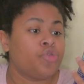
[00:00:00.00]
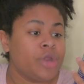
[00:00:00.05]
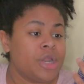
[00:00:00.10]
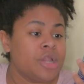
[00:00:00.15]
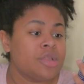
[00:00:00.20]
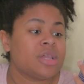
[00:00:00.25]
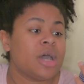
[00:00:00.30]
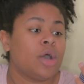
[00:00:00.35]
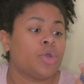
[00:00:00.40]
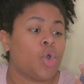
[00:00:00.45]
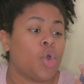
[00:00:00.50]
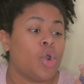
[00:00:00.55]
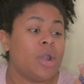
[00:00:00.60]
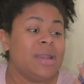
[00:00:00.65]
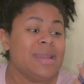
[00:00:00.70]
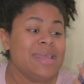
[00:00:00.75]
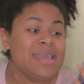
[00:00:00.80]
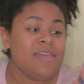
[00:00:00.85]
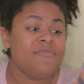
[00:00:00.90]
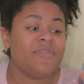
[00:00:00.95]
Rinse Out or
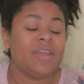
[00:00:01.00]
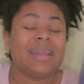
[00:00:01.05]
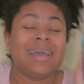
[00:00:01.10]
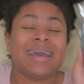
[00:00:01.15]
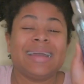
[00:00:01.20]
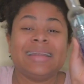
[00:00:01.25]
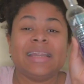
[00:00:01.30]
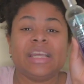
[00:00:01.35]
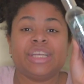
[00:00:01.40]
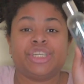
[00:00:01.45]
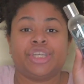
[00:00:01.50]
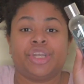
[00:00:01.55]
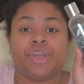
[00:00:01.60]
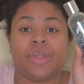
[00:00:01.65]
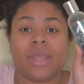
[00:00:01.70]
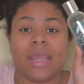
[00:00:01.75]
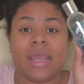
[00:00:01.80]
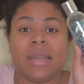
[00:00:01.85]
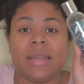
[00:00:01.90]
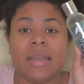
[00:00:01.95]
Leave-In
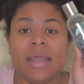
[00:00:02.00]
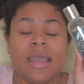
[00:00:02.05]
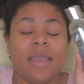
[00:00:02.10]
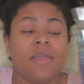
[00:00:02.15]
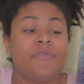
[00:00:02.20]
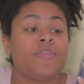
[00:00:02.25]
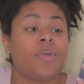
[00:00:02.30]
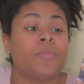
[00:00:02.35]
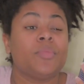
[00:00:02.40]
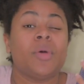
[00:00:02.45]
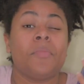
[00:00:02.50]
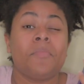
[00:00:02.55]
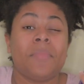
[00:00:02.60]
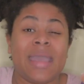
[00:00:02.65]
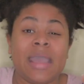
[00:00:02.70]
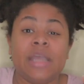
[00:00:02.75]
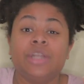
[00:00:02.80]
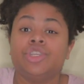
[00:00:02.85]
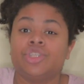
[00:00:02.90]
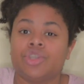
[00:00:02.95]
Conditioner in there from the
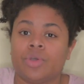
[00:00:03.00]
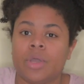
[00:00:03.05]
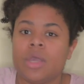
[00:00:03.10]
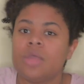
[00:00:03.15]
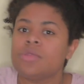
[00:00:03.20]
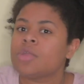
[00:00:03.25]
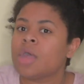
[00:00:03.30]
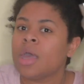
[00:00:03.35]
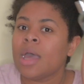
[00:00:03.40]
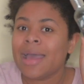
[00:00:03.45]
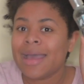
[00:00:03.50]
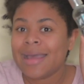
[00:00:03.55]
Main Choice.